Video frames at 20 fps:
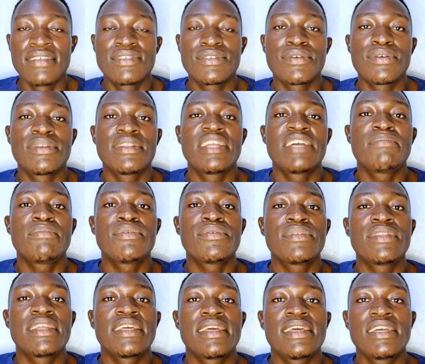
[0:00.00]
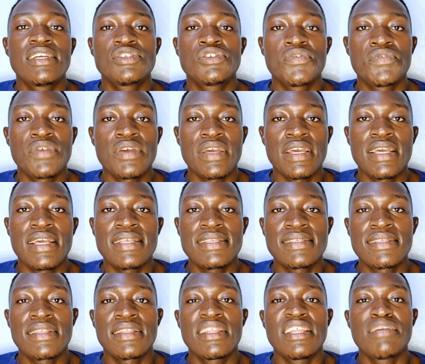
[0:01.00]
So the more the age of your
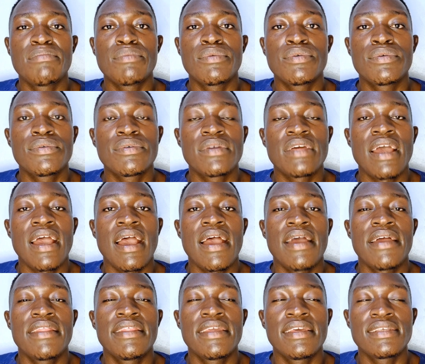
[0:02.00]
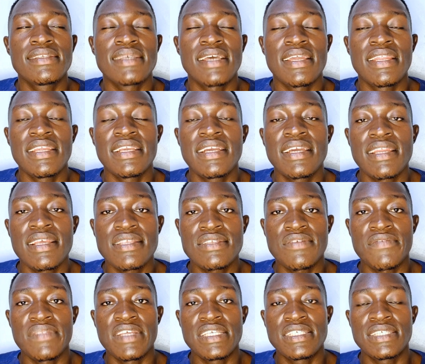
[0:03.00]
eggs, the more there is an increase
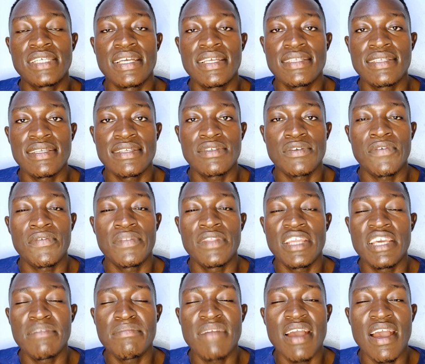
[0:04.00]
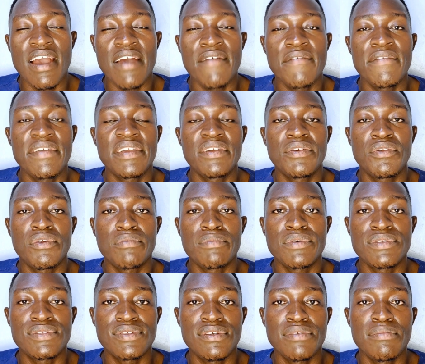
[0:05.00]
of the chances of them having
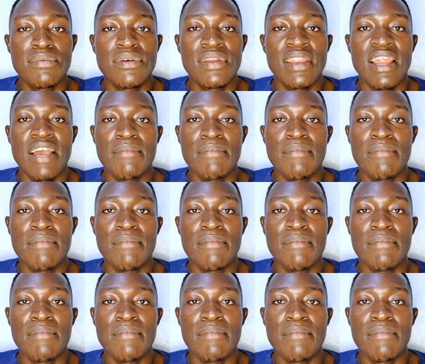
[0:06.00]
chromosomal